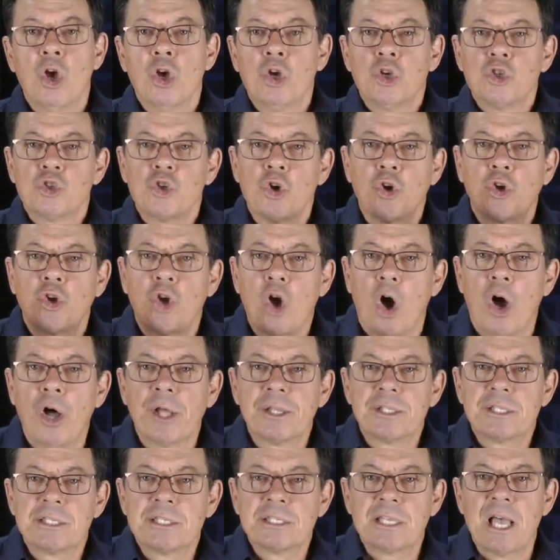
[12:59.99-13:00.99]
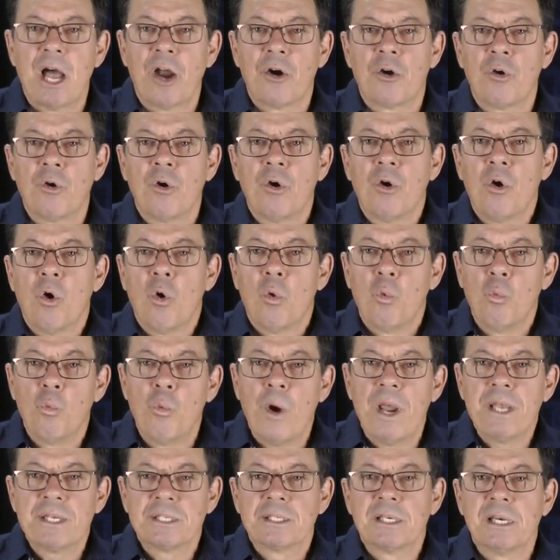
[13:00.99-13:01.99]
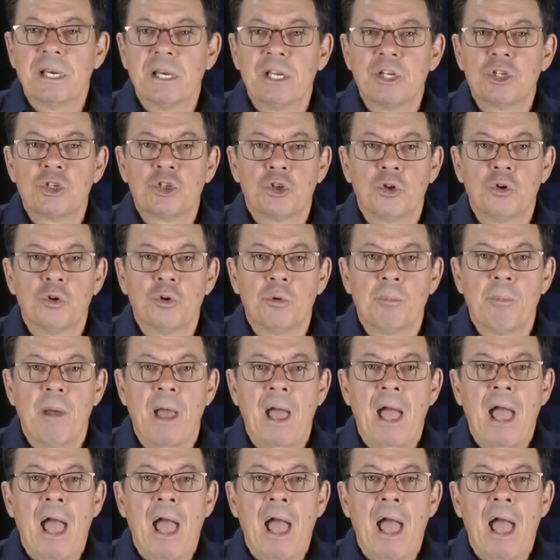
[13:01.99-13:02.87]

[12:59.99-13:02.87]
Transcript: so God's Son rested in the tomb